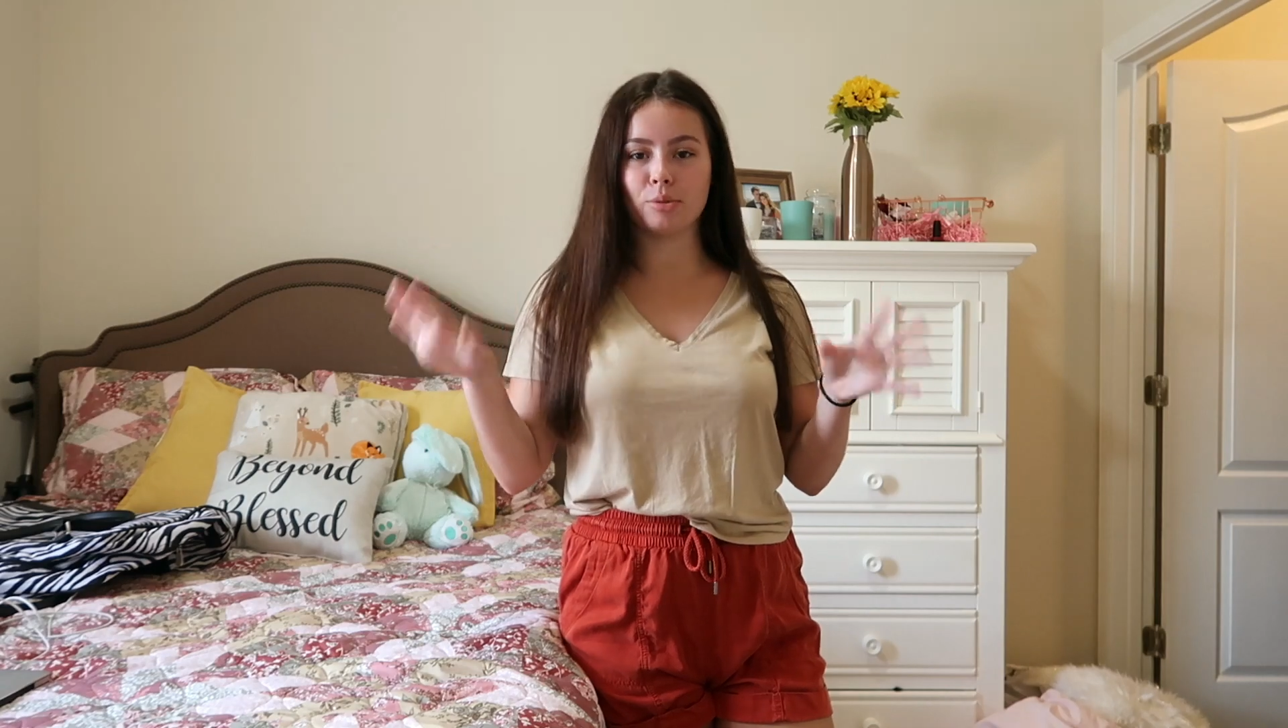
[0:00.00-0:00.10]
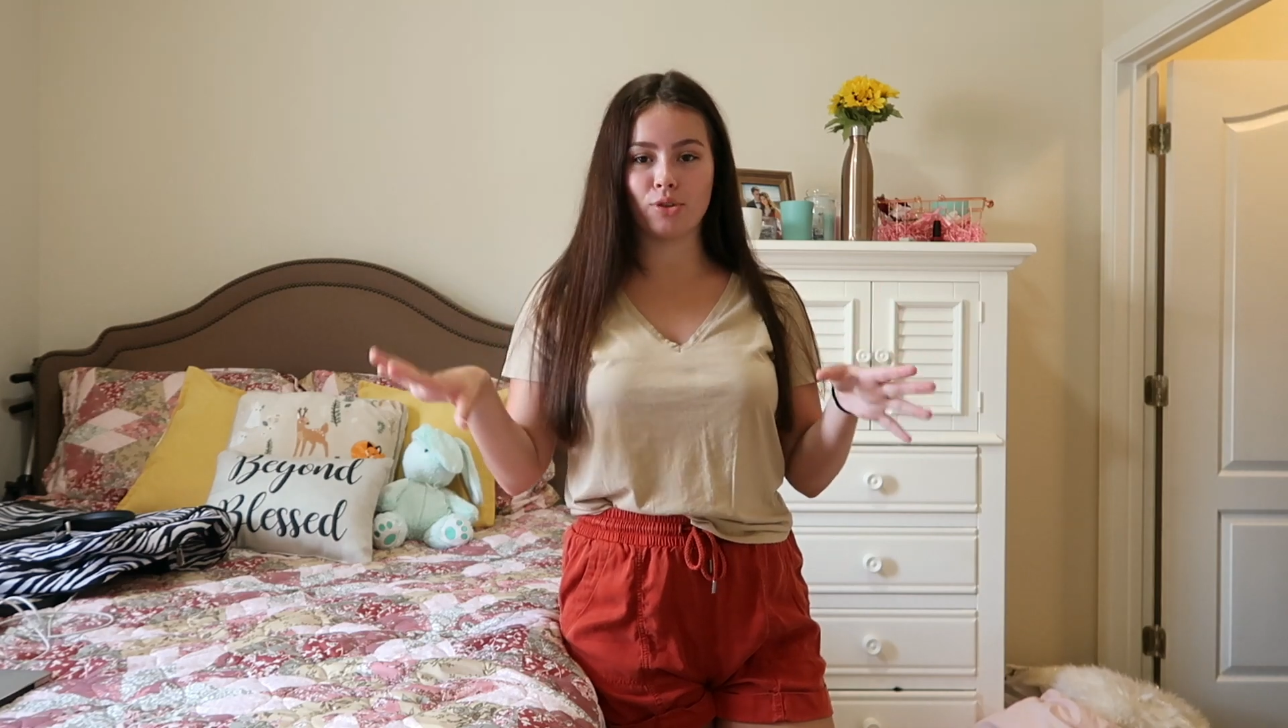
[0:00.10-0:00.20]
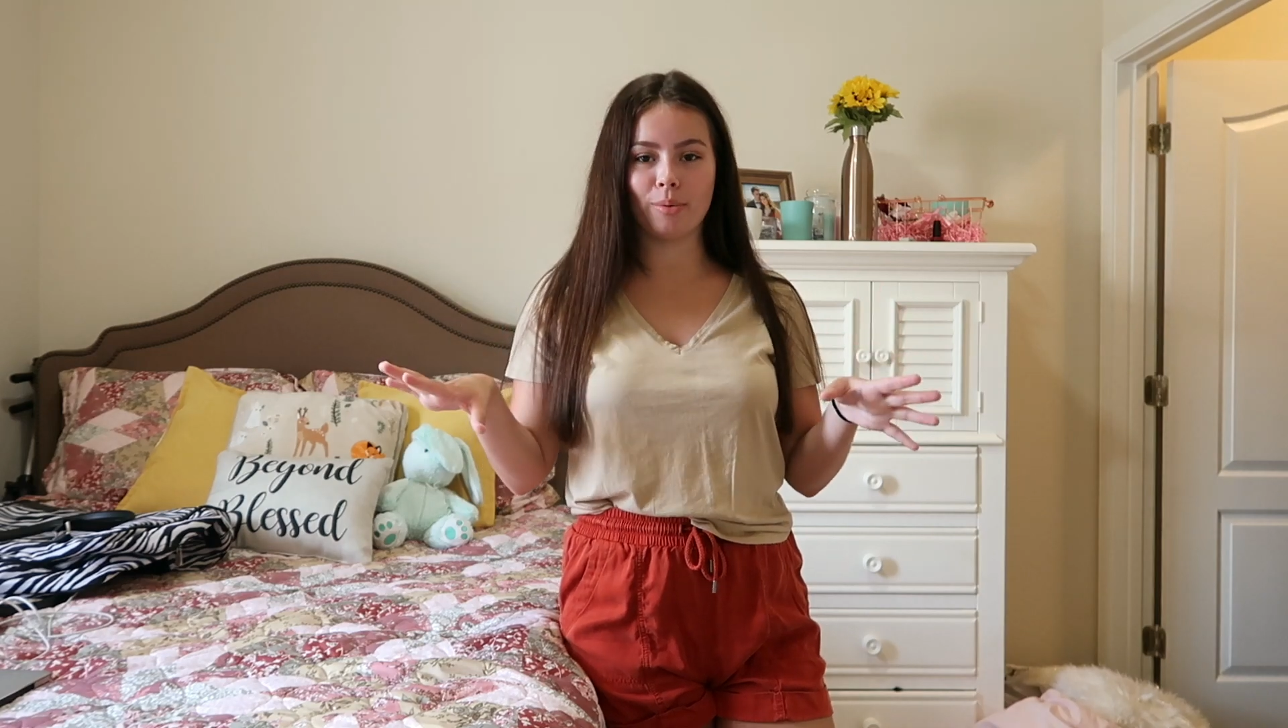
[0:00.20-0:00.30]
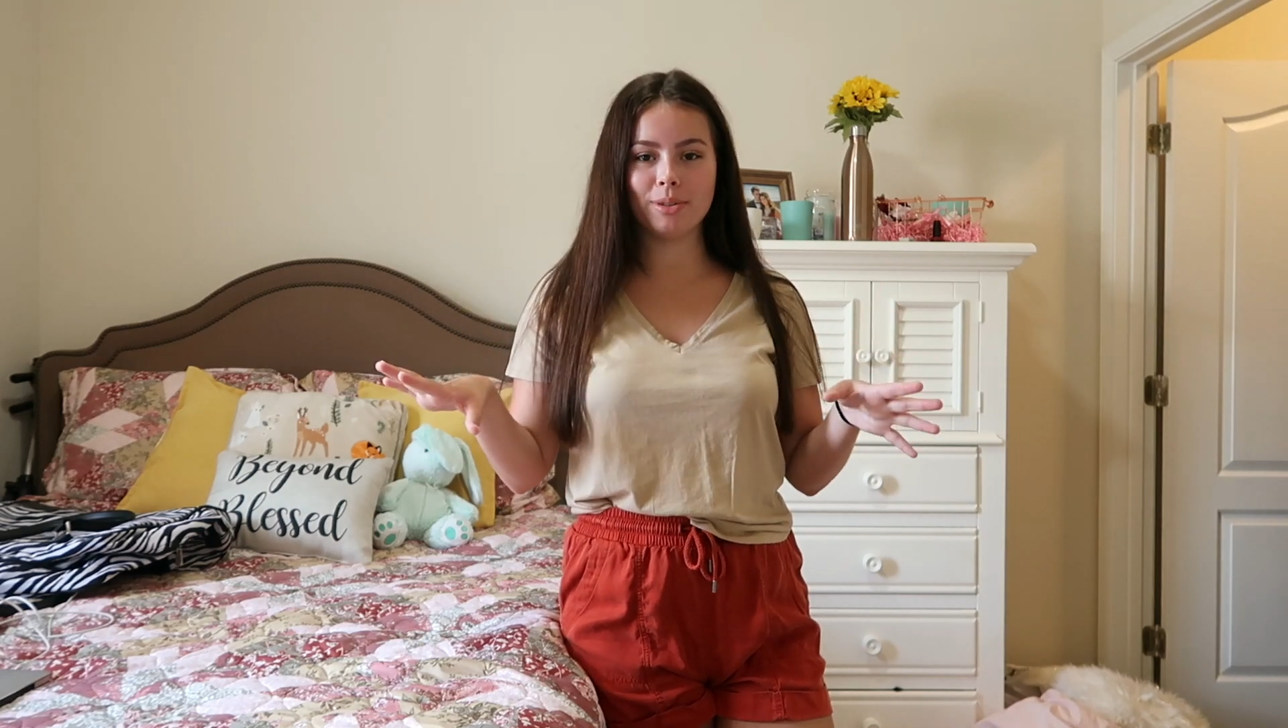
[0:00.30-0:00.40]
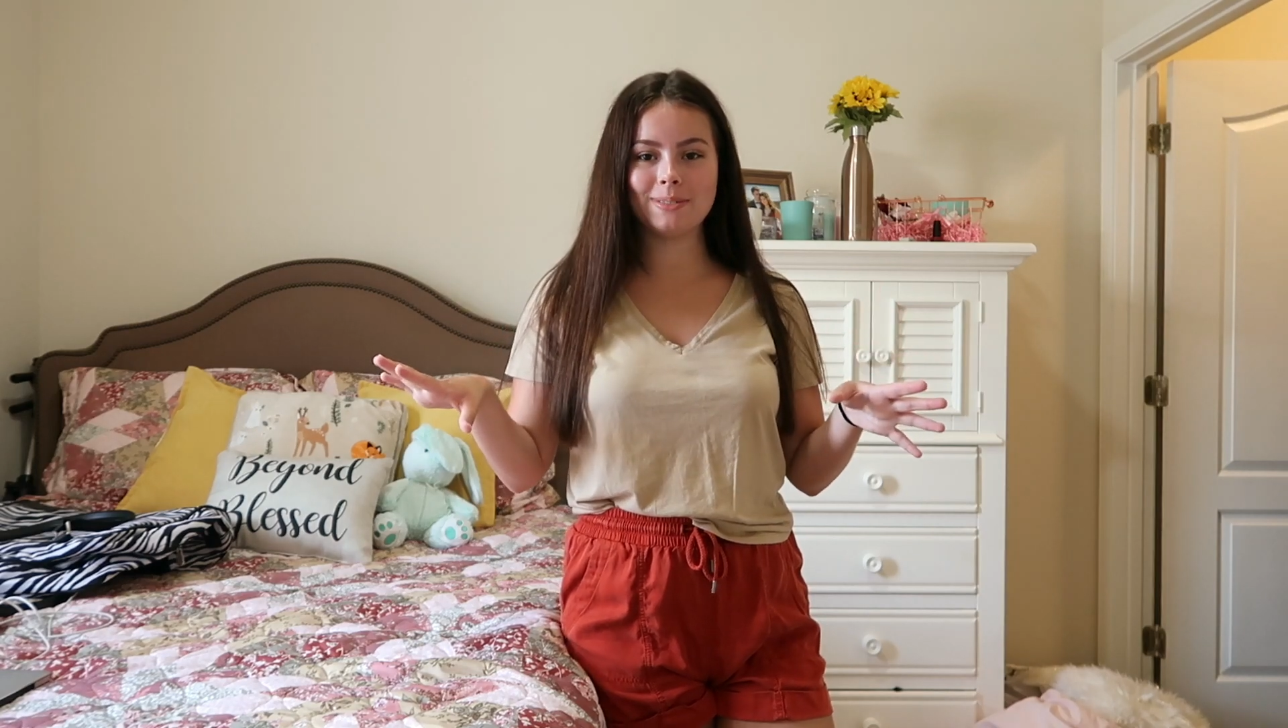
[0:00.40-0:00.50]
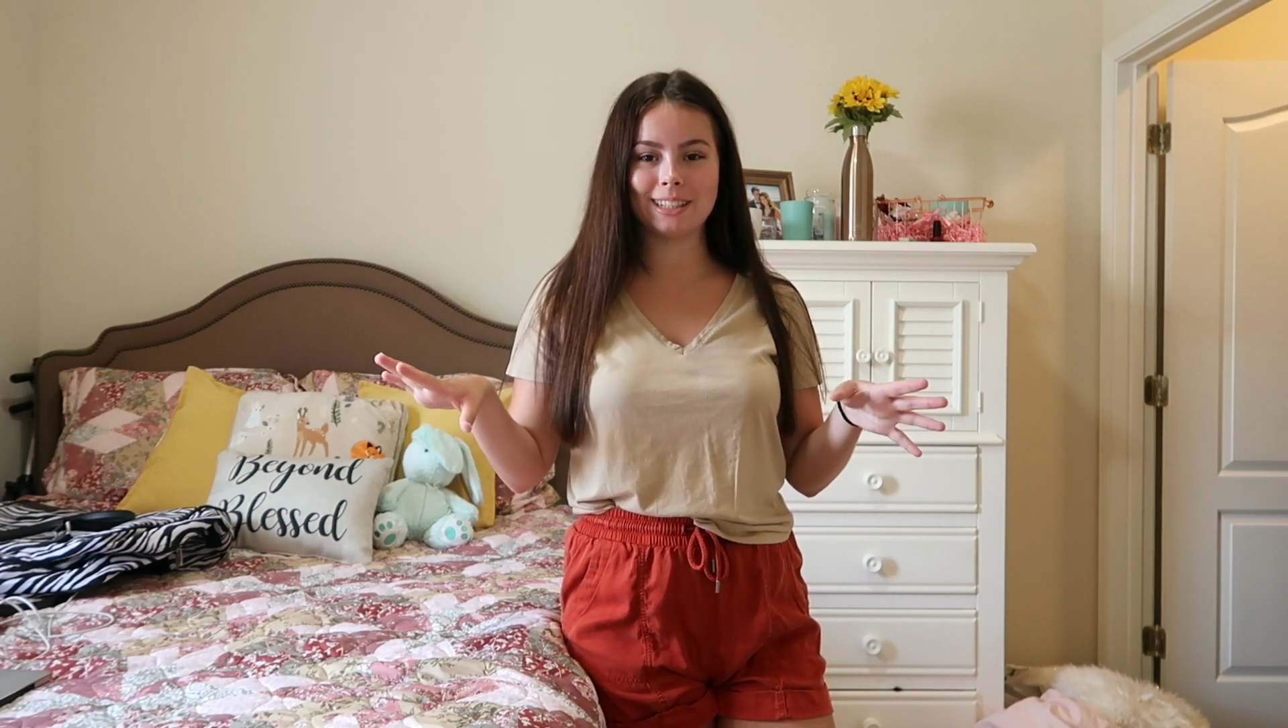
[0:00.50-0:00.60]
pajamas